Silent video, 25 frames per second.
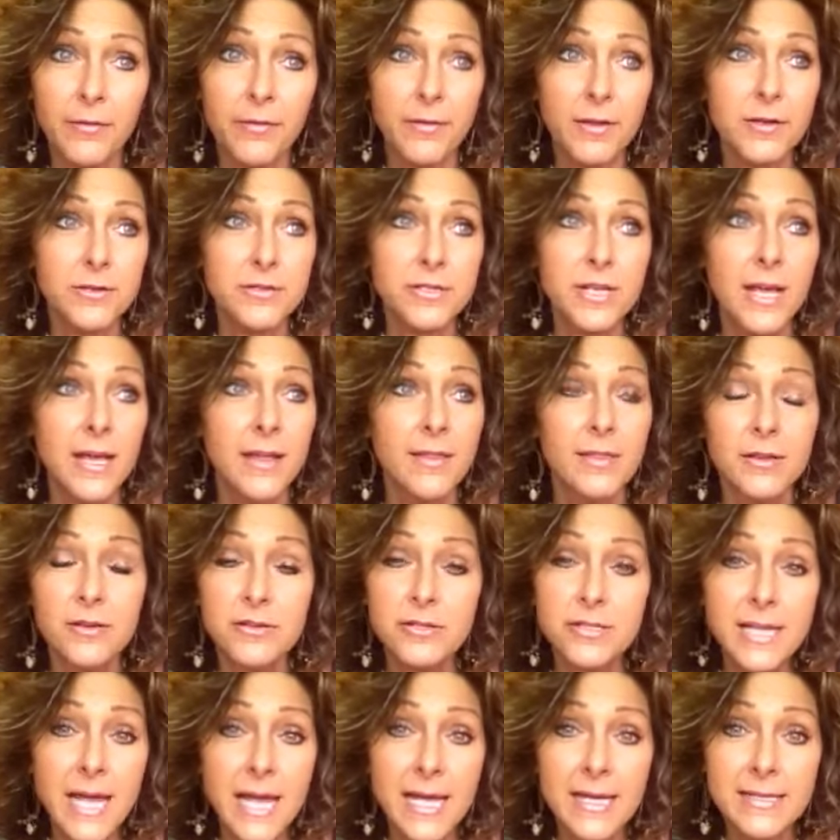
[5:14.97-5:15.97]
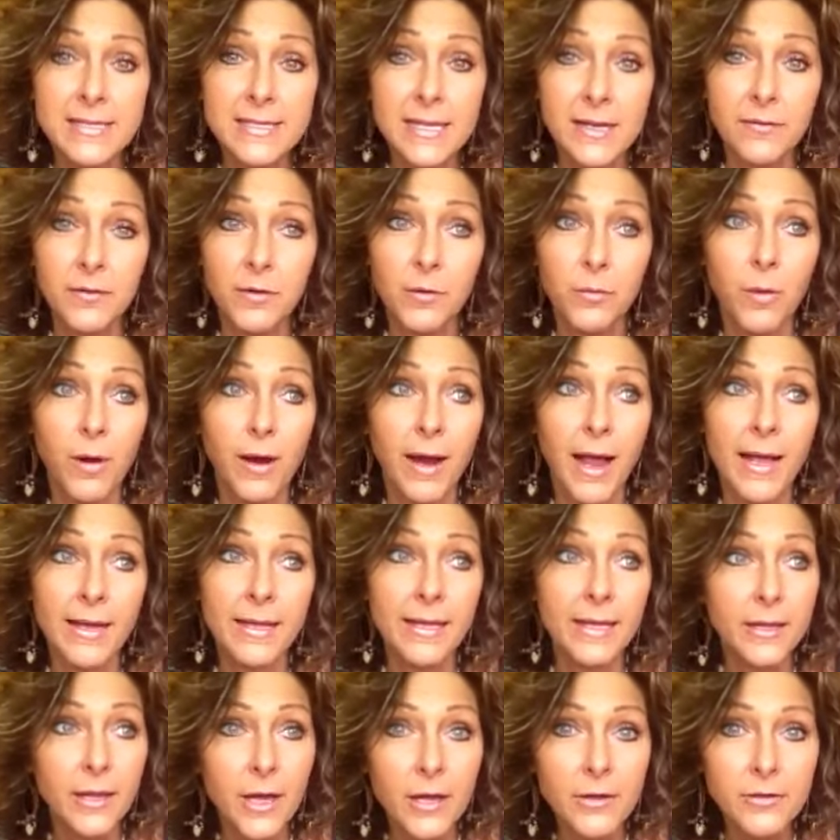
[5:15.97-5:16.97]
There's there's dates everywhere. I
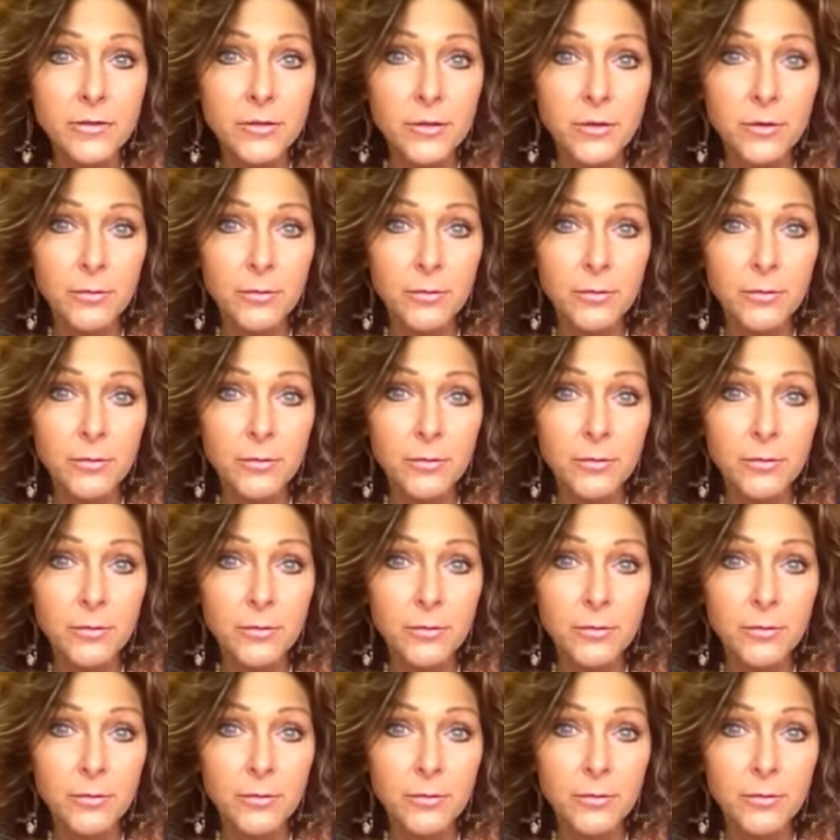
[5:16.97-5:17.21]
can go to